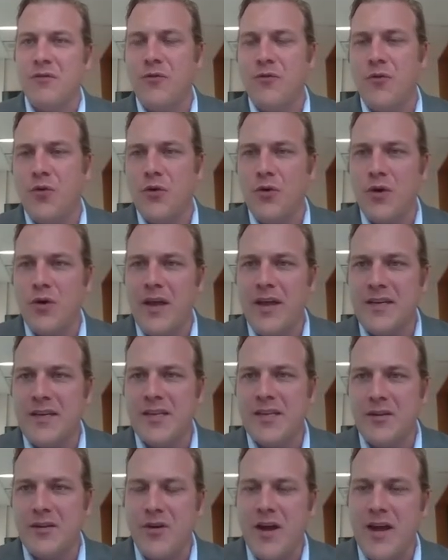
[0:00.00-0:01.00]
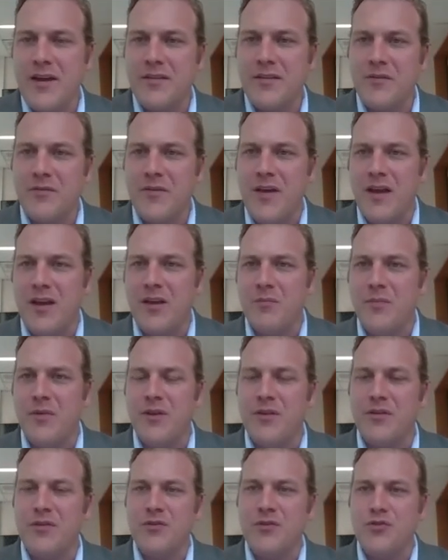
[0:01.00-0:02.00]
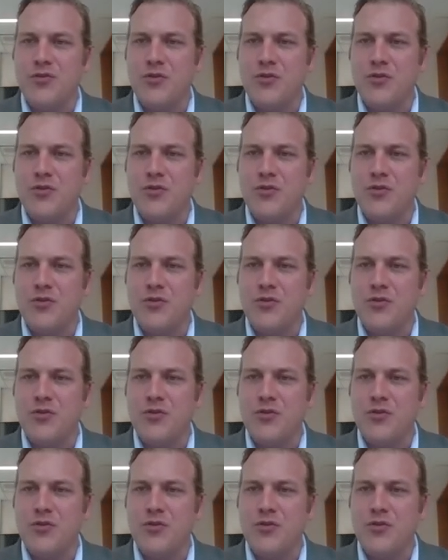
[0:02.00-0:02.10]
for accelerated development